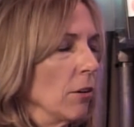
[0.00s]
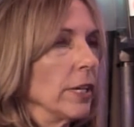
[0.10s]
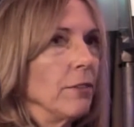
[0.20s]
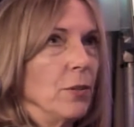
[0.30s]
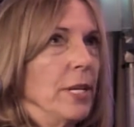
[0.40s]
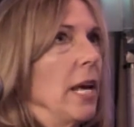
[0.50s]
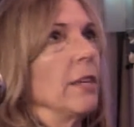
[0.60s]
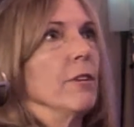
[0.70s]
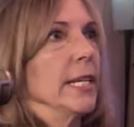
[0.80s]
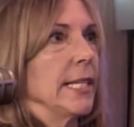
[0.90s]
I'll give you
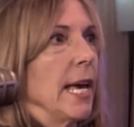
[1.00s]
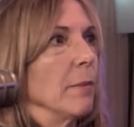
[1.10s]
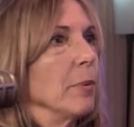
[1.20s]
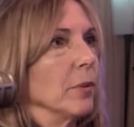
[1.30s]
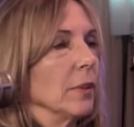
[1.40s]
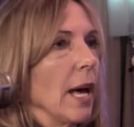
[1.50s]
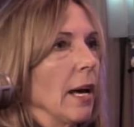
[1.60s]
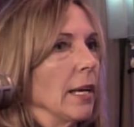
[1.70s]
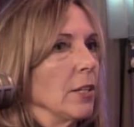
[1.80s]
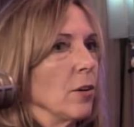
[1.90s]
another example.
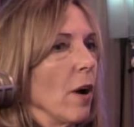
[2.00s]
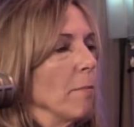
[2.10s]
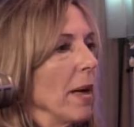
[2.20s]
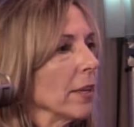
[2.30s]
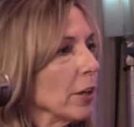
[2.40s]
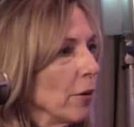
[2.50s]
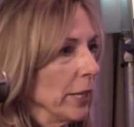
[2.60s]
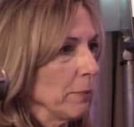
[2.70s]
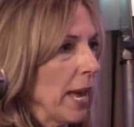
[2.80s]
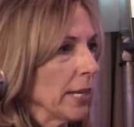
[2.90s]
Uh, you know, a mother
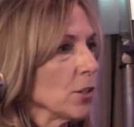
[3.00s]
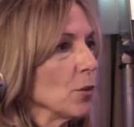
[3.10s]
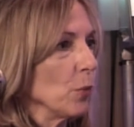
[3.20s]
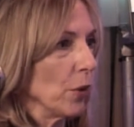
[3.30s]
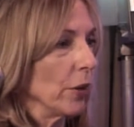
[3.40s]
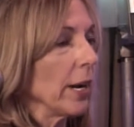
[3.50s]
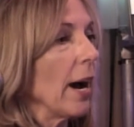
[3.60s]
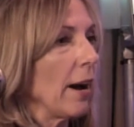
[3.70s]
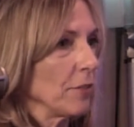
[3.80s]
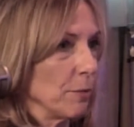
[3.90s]
going back to
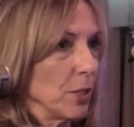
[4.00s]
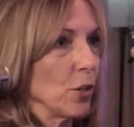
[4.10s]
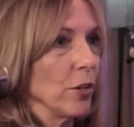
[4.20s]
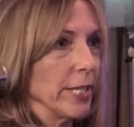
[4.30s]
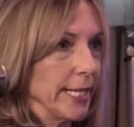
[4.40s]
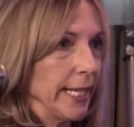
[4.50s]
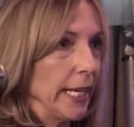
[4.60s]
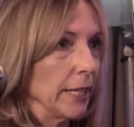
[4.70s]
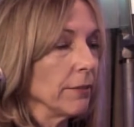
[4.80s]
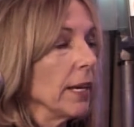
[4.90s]
work after maternity
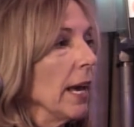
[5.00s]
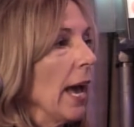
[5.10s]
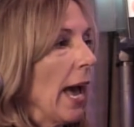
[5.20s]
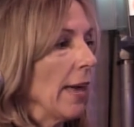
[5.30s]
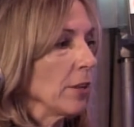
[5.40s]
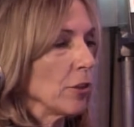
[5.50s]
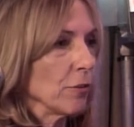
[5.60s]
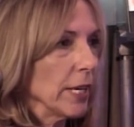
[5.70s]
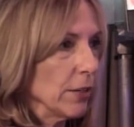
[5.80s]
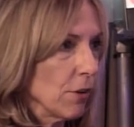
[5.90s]
leave, and the
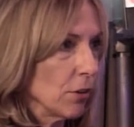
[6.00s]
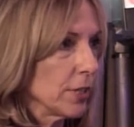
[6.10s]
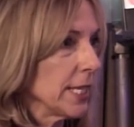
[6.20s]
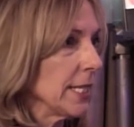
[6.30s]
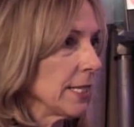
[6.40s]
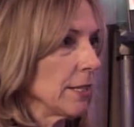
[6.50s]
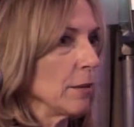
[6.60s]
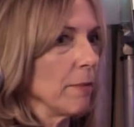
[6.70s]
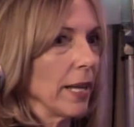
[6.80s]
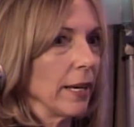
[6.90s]
three year old says
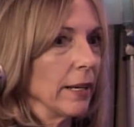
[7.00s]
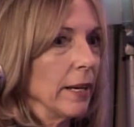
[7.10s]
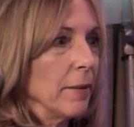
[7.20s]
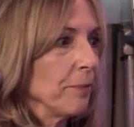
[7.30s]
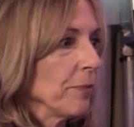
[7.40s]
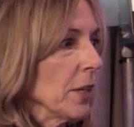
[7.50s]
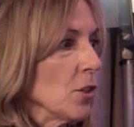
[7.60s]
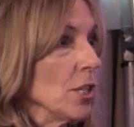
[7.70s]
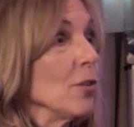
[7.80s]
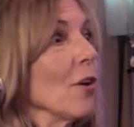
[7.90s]
to the mother,
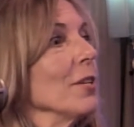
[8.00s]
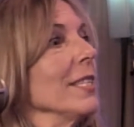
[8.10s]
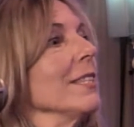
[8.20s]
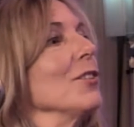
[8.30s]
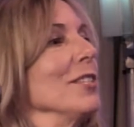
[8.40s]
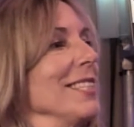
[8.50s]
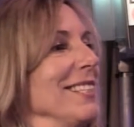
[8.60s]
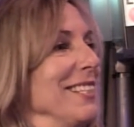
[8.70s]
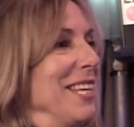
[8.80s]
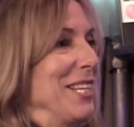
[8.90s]
because she notices
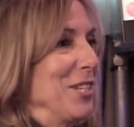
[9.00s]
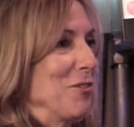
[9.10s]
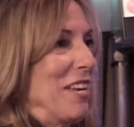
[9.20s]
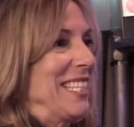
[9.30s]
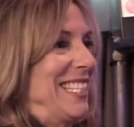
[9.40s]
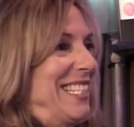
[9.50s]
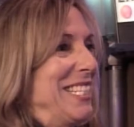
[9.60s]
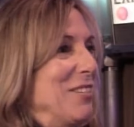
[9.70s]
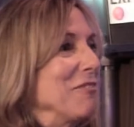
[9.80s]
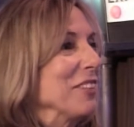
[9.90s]
she's getting dressed
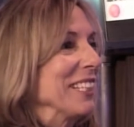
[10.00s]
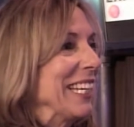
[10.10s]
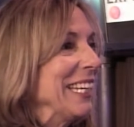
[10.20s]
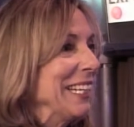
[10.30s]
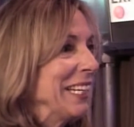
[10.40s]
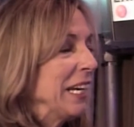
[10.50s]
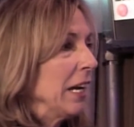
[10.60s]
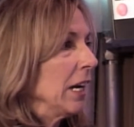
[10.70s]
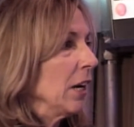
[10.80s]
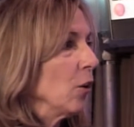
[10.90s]
differently,
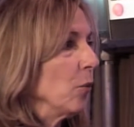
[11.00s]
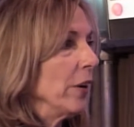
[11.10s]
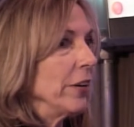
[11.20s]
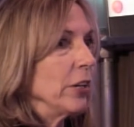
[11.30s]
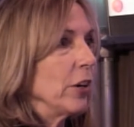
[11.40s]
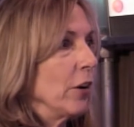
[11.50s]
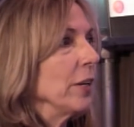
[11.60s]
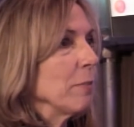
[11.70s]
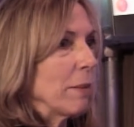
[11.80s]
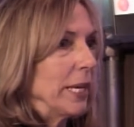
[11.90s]
uh, Where are you
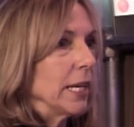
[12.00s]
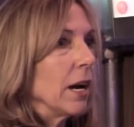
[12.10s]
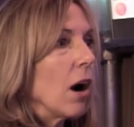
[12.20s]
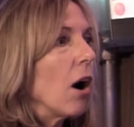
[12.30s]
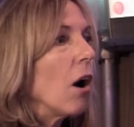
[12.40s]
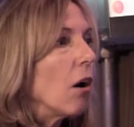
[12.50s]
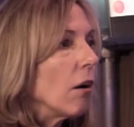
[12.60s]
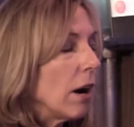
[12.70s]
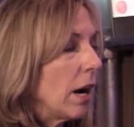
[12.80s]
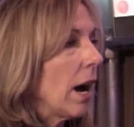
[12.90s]
going, mummy? Right.
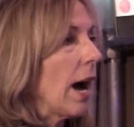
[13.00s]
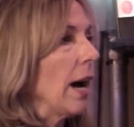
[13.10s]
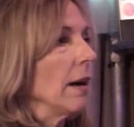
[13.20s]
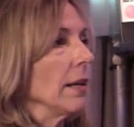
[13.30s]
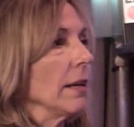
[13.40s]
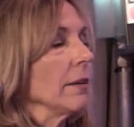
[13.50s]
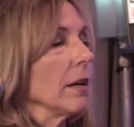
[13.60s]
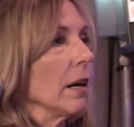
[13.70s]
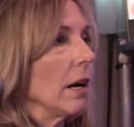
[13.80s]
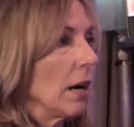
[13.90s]
Oh, uh,
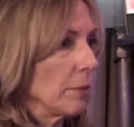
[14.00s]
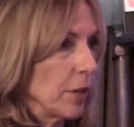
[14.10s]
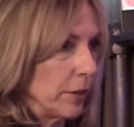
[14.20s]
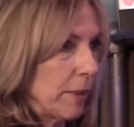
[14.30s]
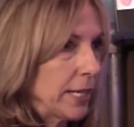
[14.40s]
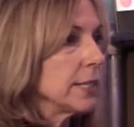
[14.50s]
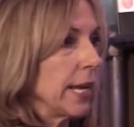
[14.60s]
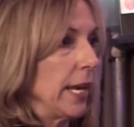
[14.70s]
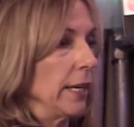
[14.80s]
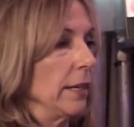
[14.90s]
I'm going to work
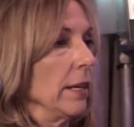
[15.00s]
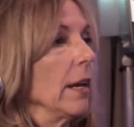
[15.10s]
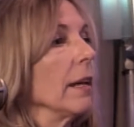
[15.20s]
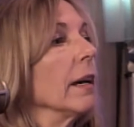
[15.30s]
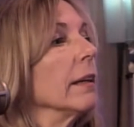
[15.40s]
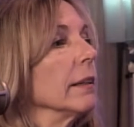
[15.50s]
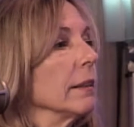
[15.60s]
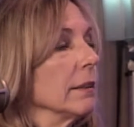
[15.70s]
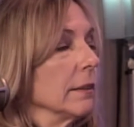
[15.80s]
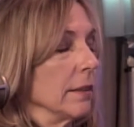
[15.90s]
today.
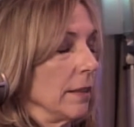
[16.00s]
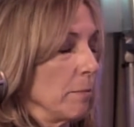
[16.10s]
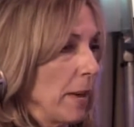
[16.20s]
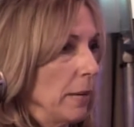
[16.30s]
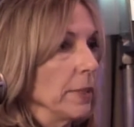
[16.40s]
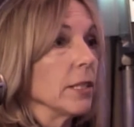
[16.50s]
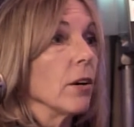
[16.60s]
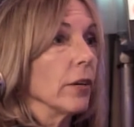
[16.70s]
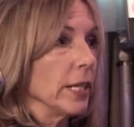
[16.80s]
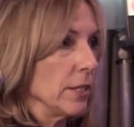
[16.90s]
The baby's
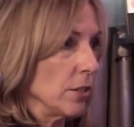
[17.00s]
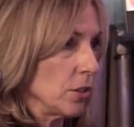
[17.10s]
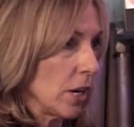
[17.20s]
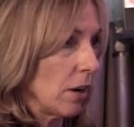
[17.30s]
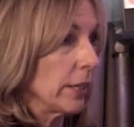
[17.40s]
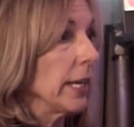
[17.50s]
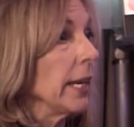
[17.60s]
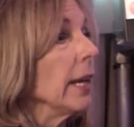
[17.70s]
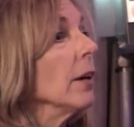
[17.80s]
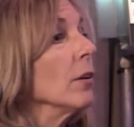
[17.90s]
going into
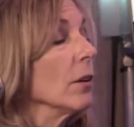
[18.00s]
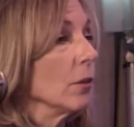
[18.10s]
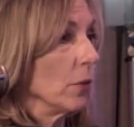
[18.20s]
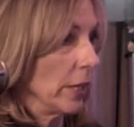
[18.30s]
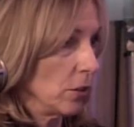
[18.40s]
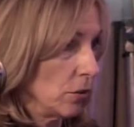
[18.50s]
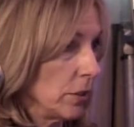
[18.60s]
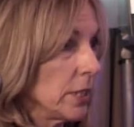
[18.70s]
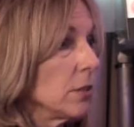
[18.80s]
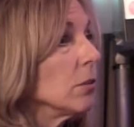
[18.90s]
childcare where
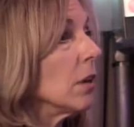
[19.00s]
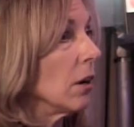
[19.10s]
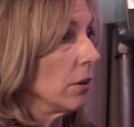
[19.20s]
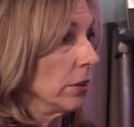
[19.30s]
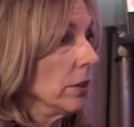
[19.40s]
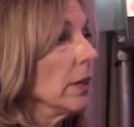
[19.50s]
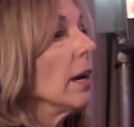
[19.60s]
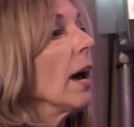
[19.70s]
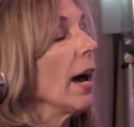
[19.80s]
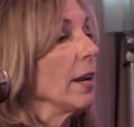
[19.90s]
you still go
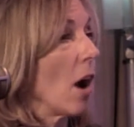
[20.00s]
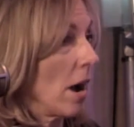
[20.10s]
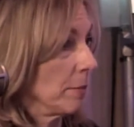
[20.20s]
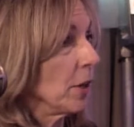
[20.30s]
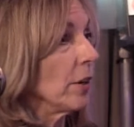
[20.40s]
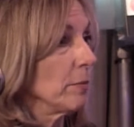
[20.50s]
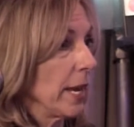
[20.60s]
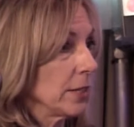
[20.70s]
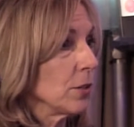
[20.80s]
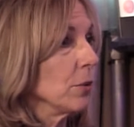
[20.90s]
mm-hmm. and I'm going
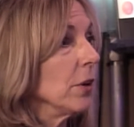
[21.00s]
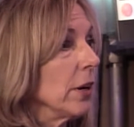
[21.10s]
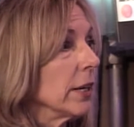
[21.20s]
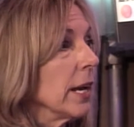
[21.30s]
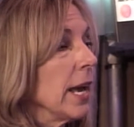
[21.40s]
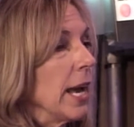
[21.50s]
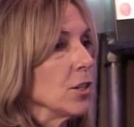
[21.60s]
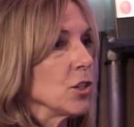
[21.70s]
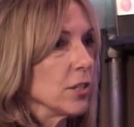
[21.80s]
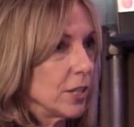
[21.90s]
back to work.
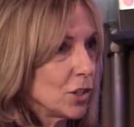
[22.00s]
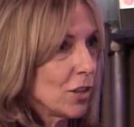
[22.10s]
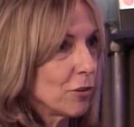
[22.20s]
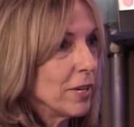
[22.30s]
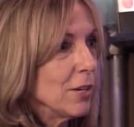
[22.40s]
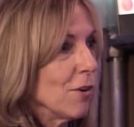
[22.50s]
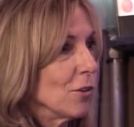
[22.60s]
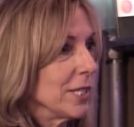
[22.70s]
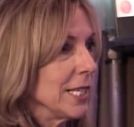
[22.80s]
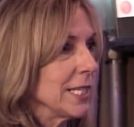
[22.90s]
And she, the ch- three year
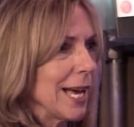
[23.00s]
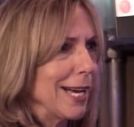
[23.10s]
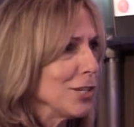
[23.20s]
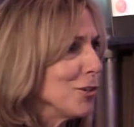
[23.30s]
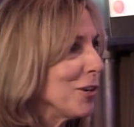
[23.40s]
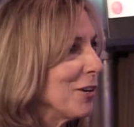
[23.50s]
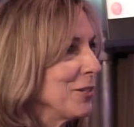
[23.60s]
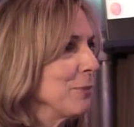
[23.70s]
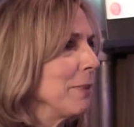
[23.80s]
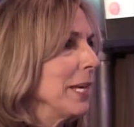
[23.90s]
old says, Aren't you
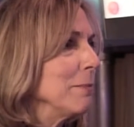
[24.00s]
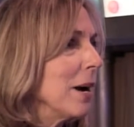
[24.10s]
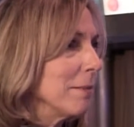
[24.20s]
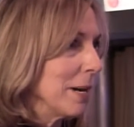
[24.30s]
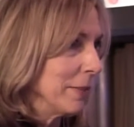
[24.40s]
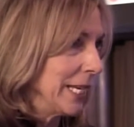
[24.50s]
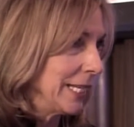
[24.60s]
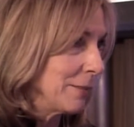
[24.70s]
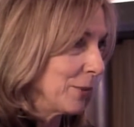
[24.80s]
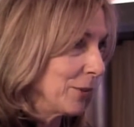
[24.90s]
going to be my
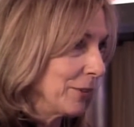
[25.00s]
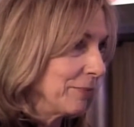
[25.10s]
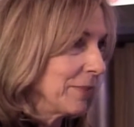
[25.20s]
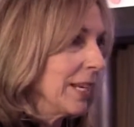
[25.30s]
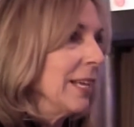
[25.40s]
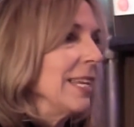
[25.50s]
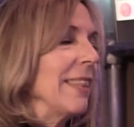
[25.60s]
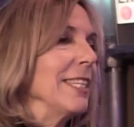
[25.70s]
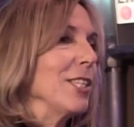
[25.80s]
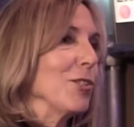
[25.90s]
mummy anymore? Aww.
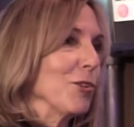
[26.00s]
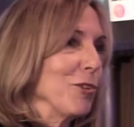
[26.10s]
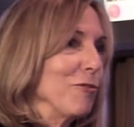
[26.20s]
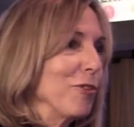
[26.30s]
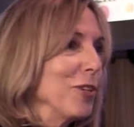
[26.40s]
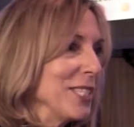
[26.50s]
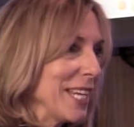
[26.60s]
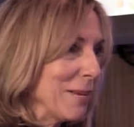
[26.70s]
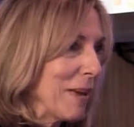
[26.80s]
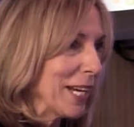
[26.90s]
Now, this is on your
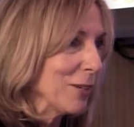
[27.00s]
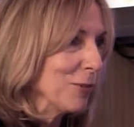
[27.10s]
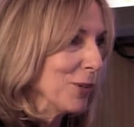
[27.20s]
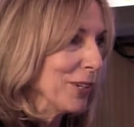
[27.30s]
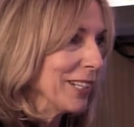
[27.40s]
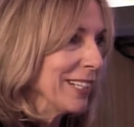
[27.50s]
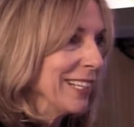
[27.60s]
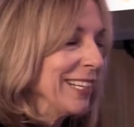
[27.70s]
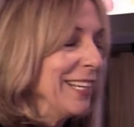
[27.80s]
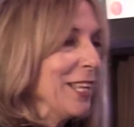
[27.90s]
first day back at work. Yeah.